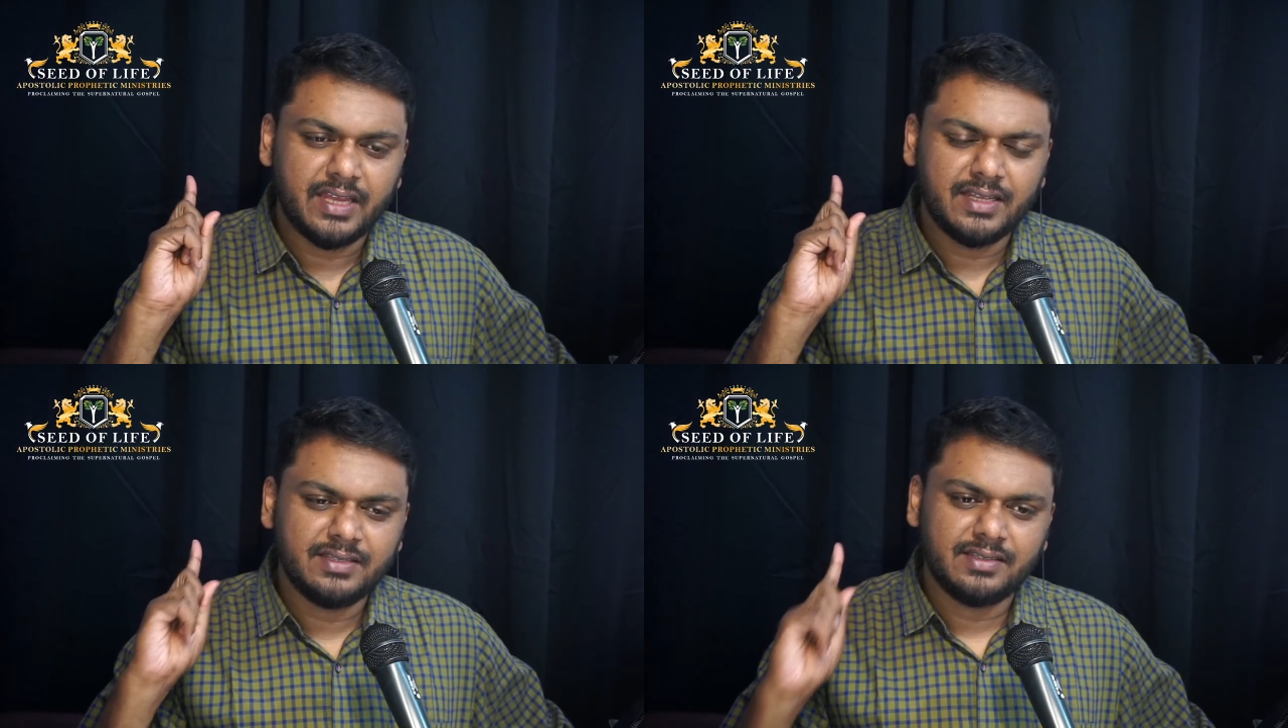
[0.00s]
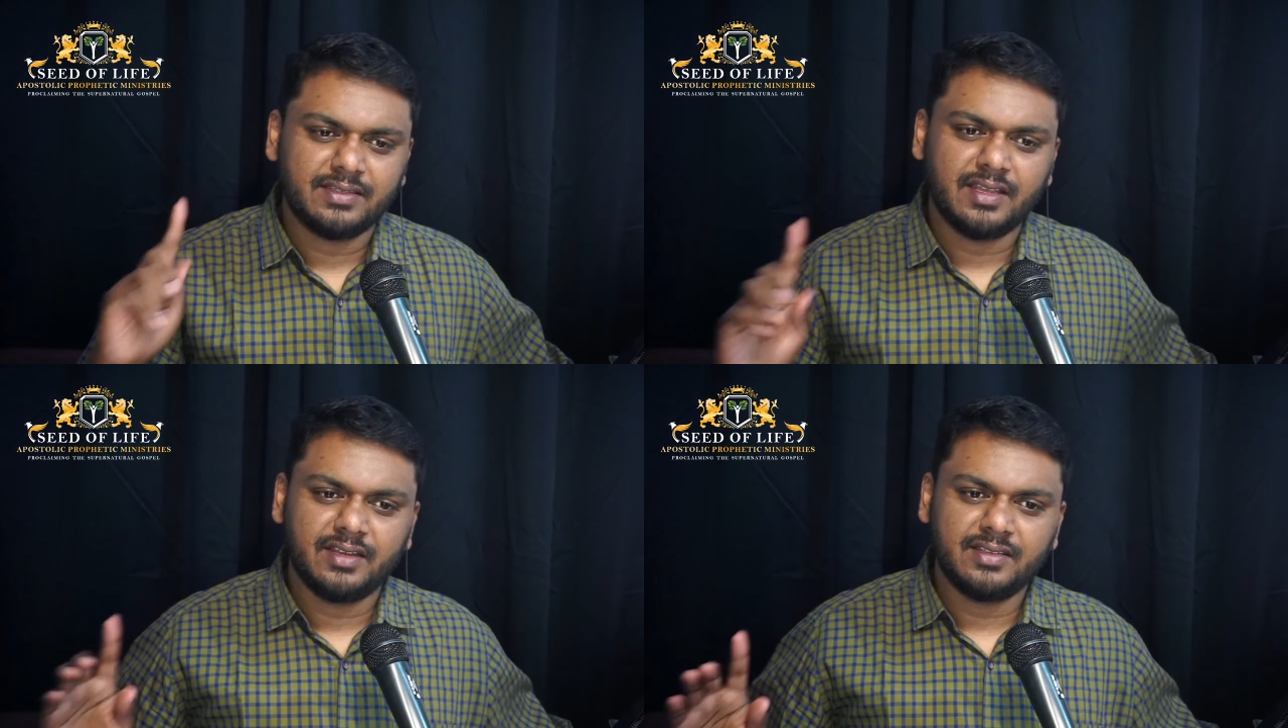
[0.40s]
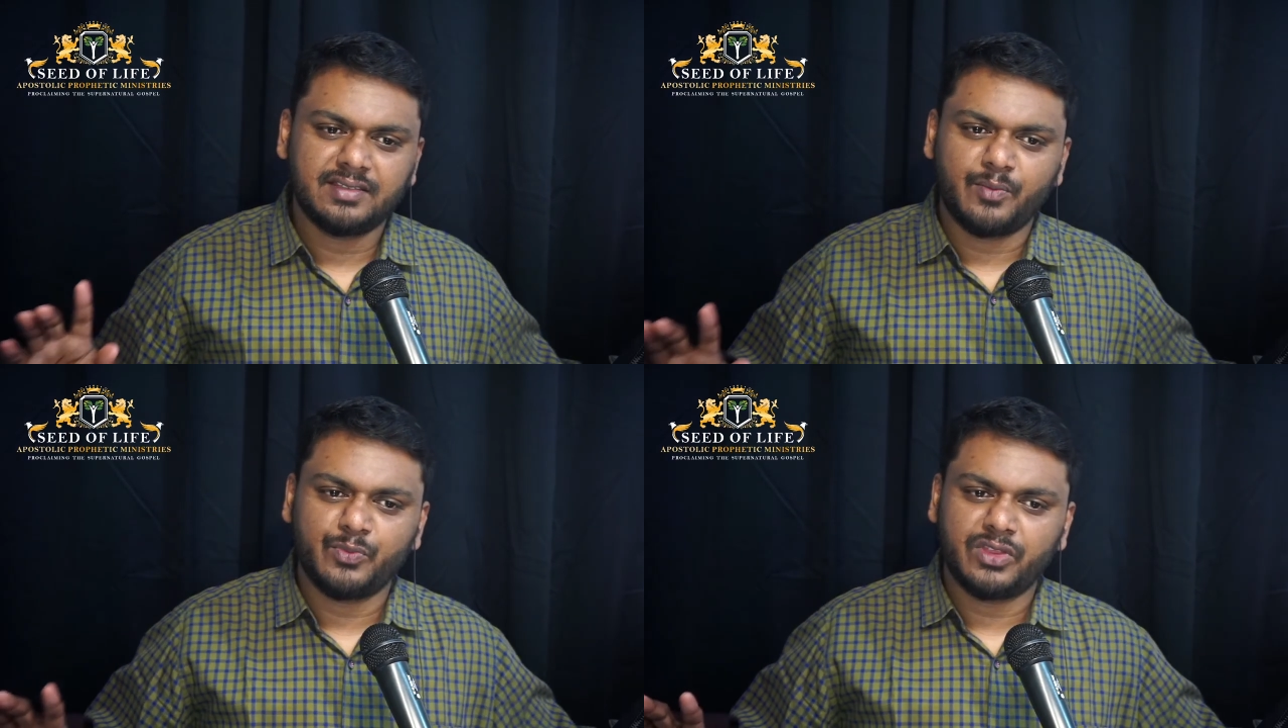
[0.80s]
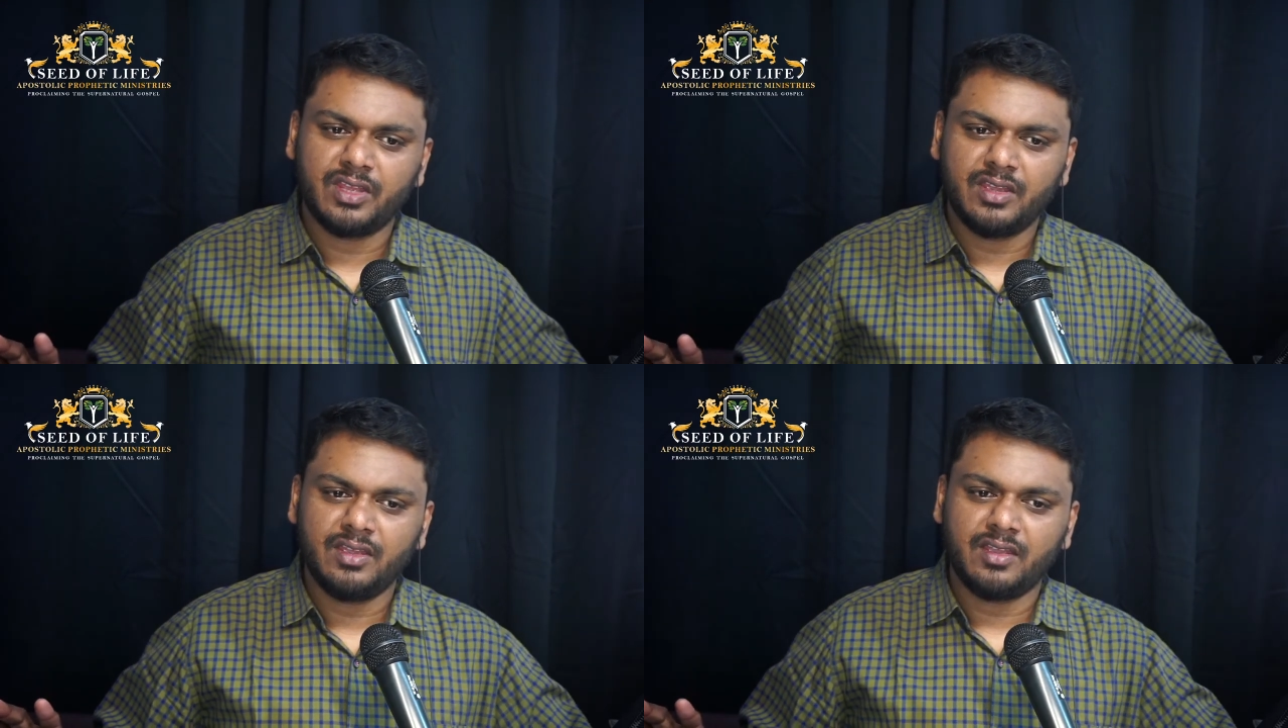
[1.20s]
there is
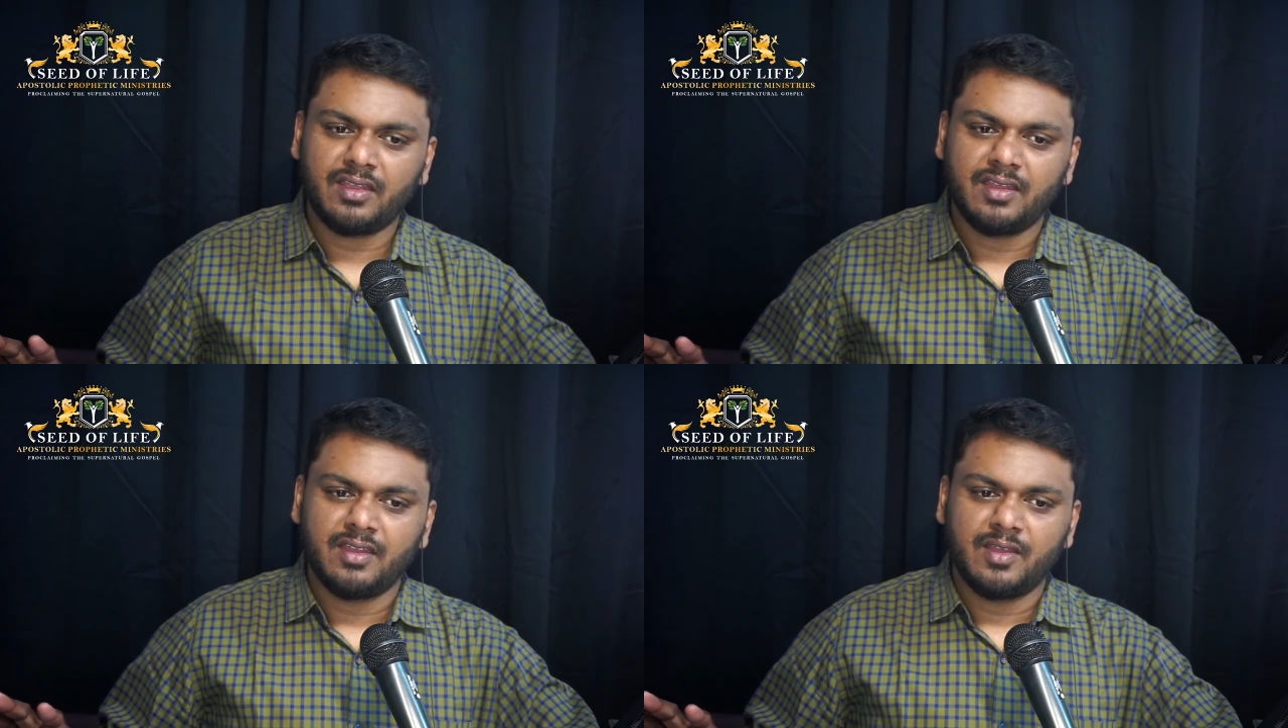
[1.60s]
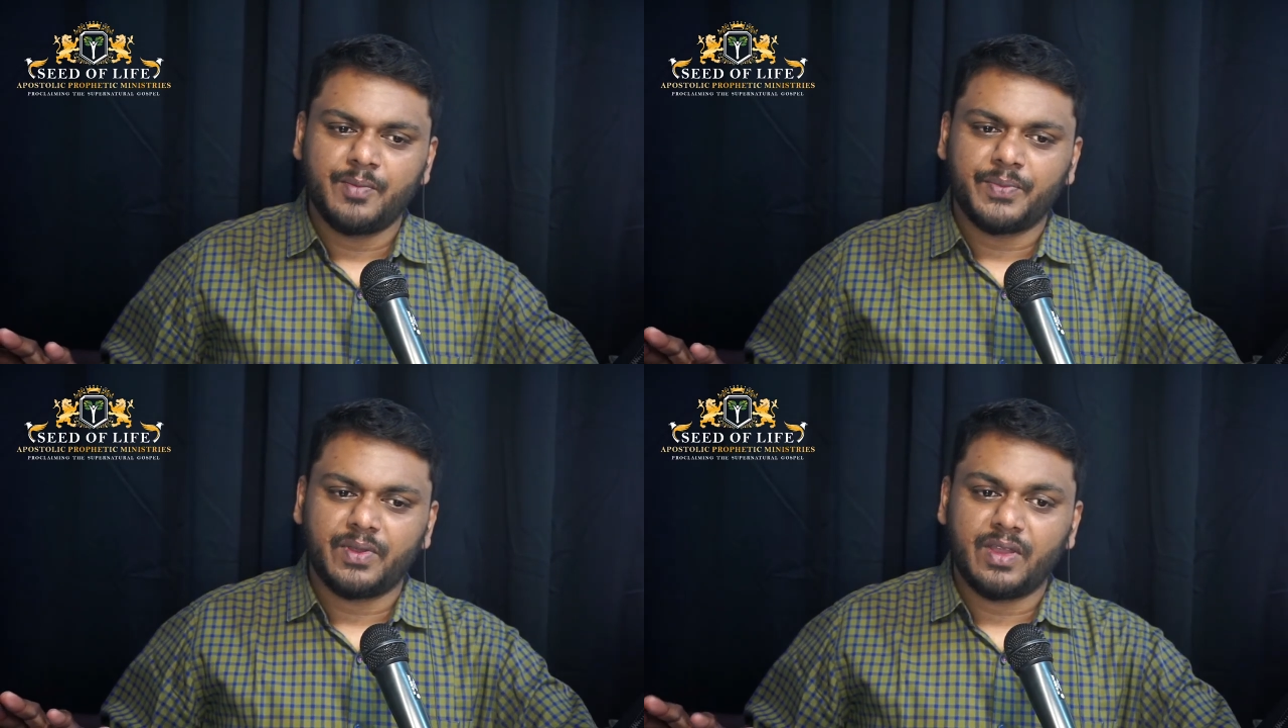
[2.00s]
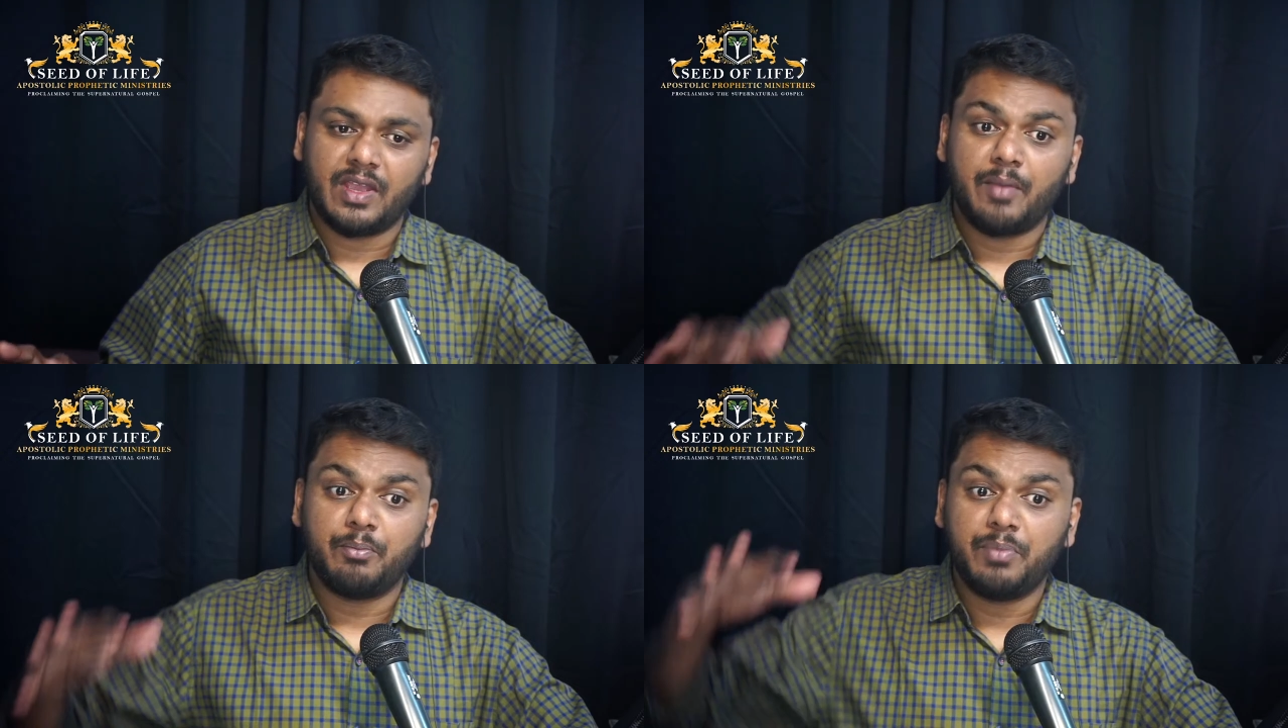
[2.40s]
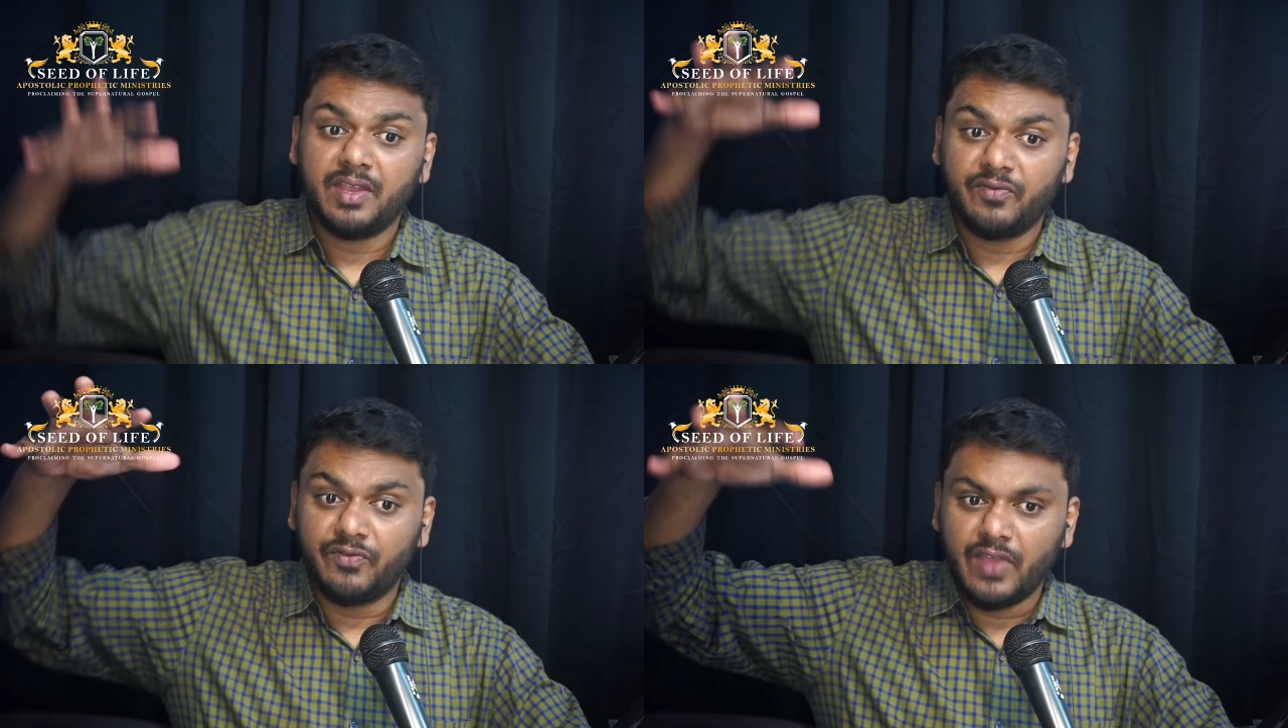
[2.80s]
something, a
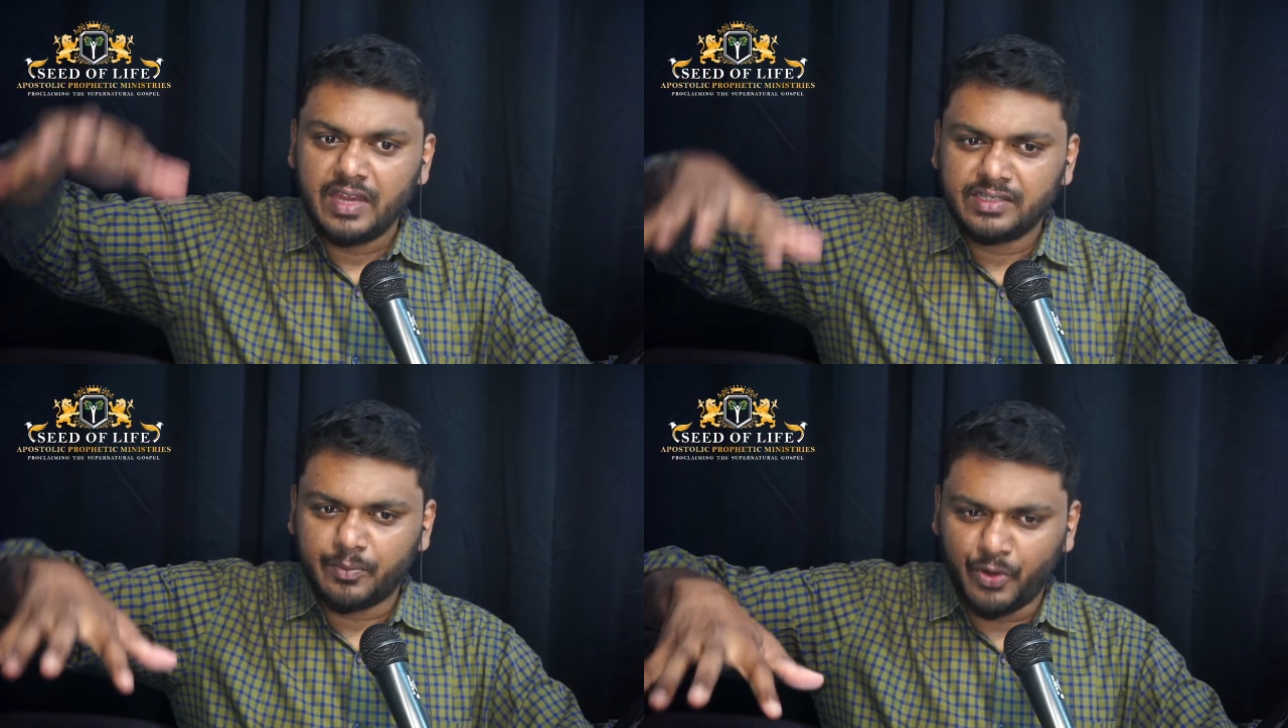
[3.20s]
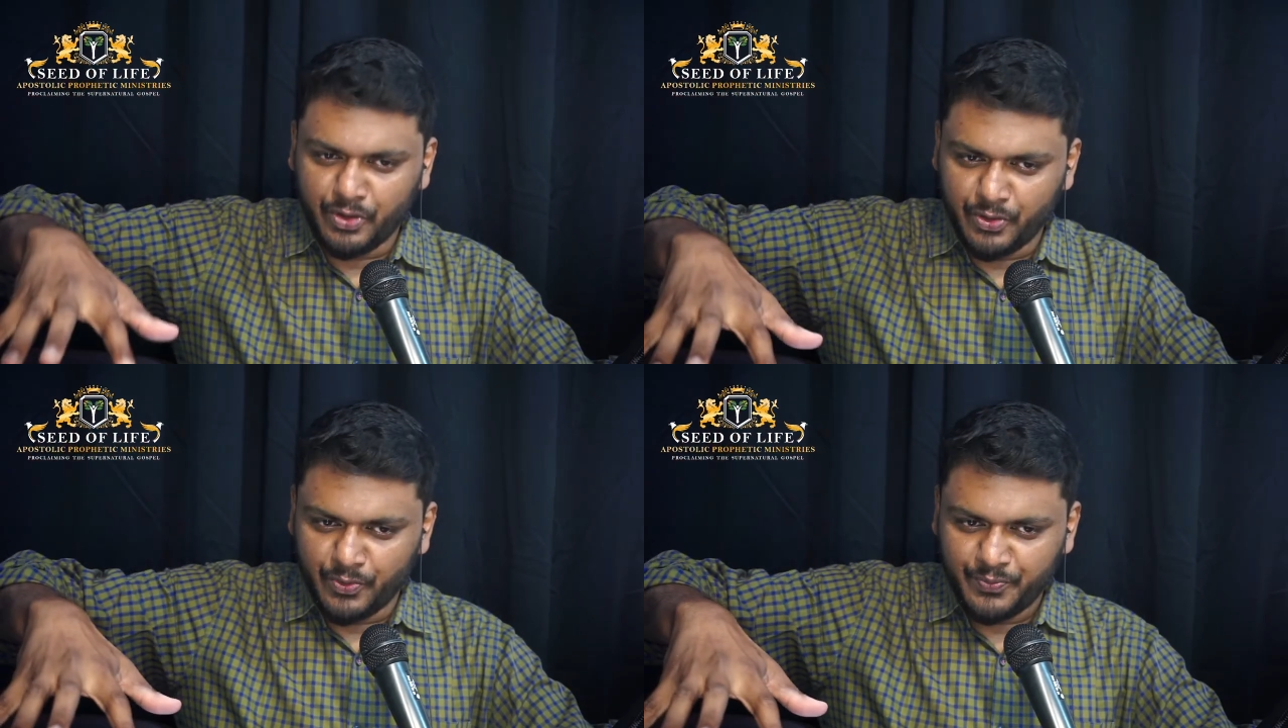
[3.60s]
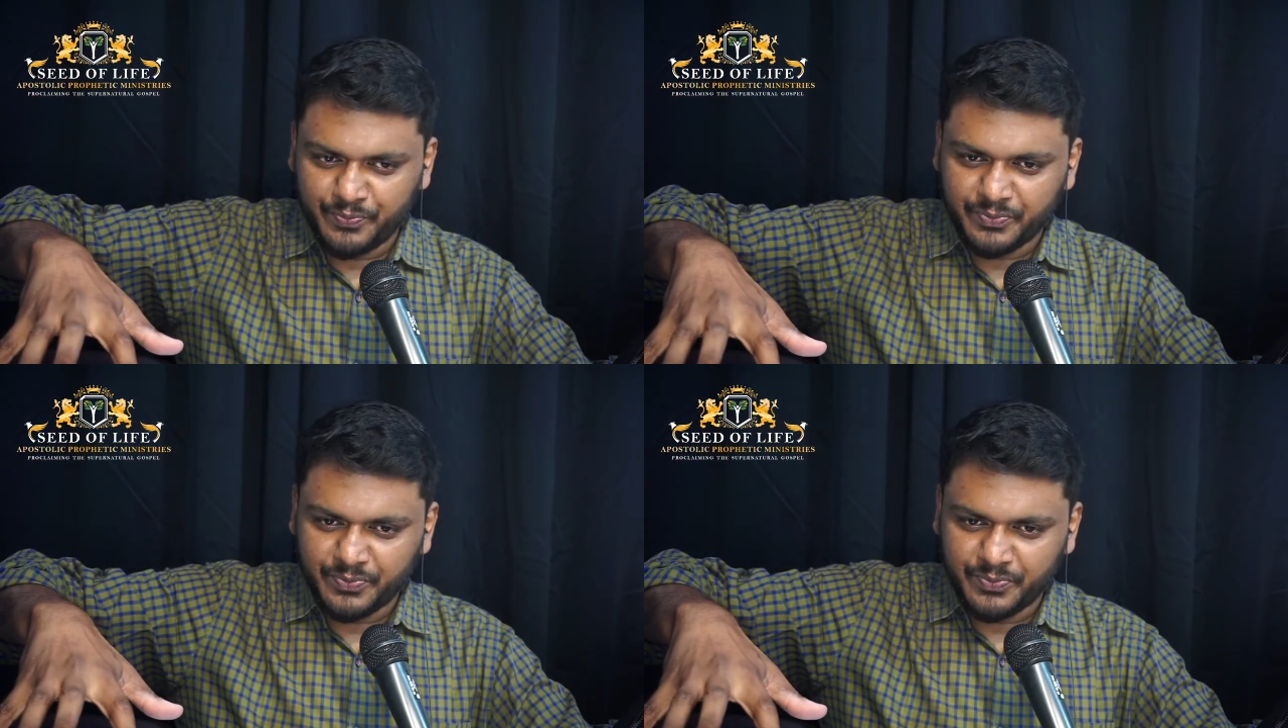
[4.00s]
big weight upon you.